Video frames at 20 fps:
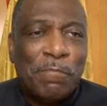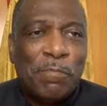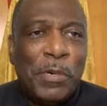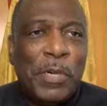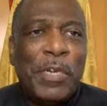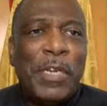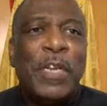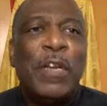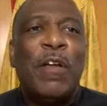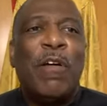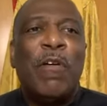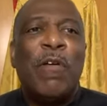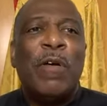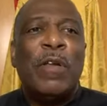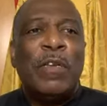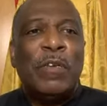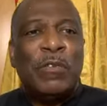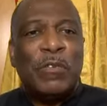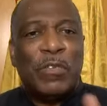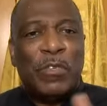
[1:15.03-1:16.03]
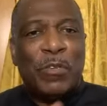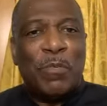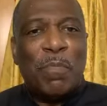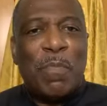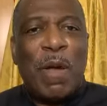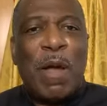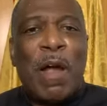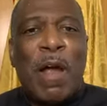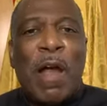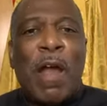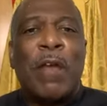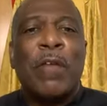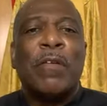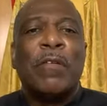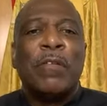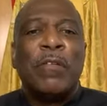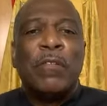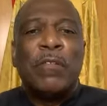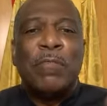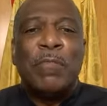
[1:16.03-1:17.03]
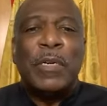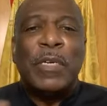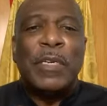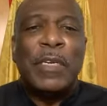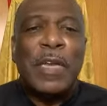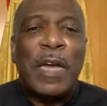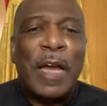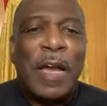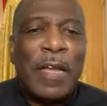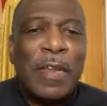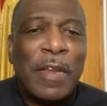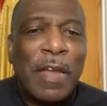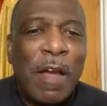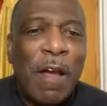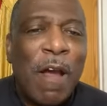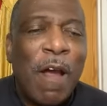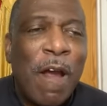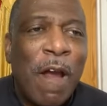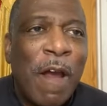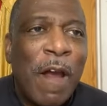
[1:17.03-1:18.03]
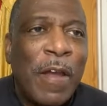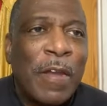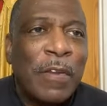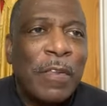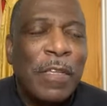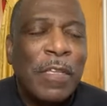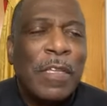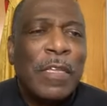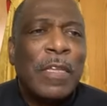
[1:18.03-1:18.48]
Put it on smart, but not hard.